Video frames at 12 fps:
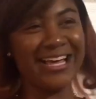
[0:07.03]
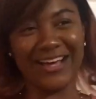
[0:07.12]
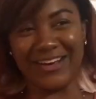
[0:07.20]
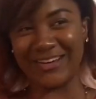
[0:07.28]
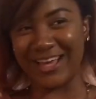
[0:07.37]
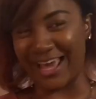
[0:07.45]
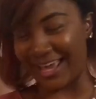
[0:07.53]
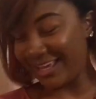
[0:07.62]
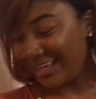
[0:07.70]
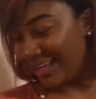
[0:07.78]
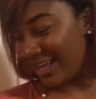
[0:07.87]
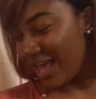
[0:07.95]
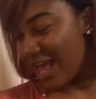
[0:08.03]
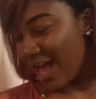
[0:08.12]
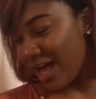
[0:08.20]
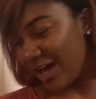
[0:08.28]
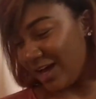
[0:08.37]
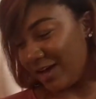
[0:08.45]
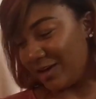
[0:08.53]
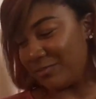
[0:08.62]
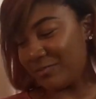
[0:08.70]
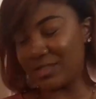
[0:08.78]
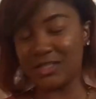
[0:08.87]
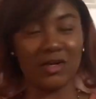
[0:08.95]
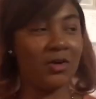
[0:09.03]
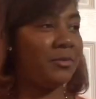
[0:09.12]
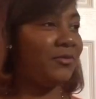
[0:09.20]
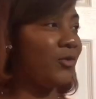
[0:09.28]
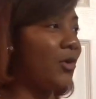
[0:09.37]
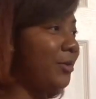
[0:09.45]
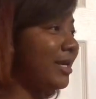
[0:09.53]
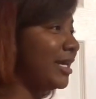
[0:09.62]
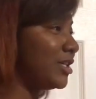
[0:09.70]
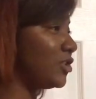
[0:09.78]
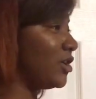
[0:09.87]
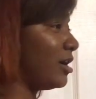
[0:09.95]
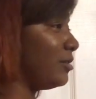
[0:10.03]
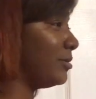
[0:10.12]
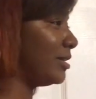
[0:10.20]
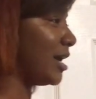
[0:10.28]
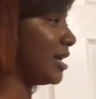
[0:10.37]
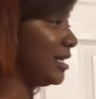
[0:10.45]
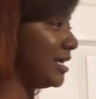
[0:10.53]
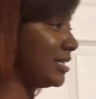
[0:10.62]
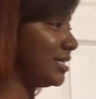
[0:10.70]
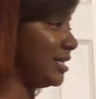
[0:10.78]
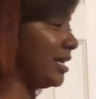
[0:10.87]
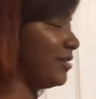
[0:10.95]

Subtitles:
Okay. So before we get started with our lesson,